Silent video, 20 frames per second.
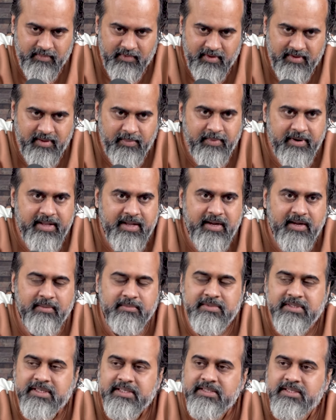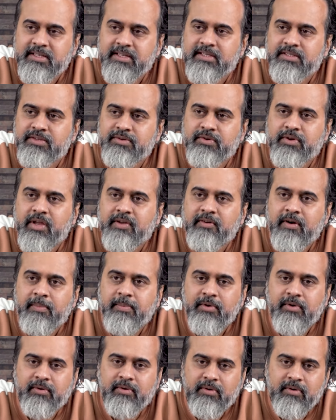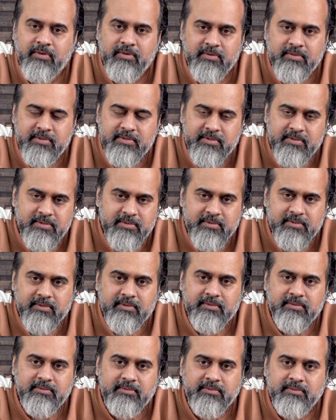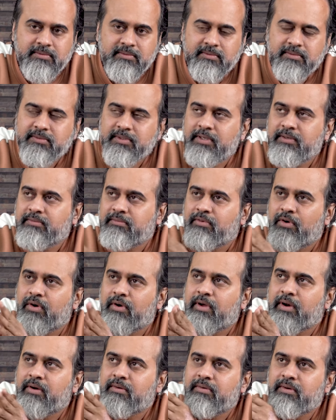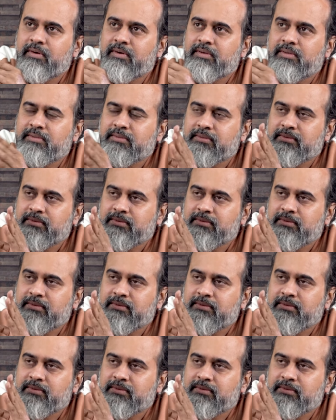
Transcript: Somebody comes and says, You give up your clothes and walk around